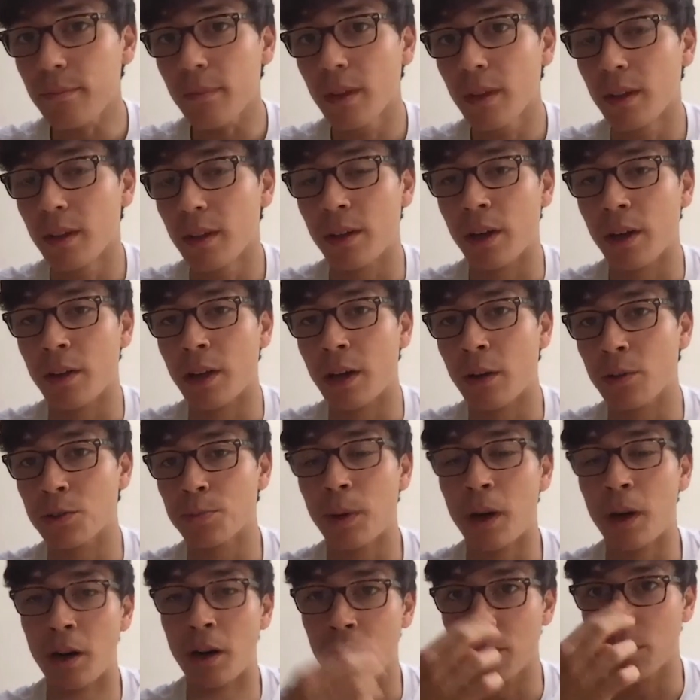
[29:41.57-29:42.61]
was
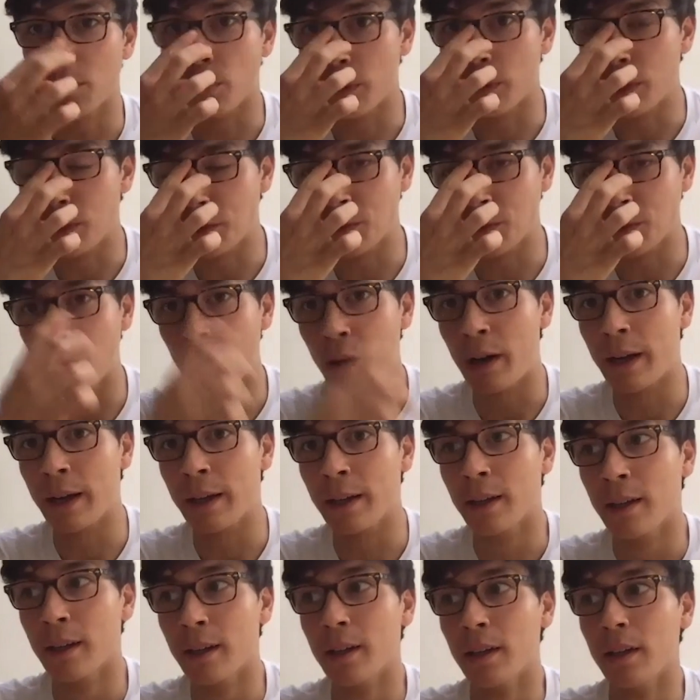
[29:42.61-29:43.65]
part of the reason why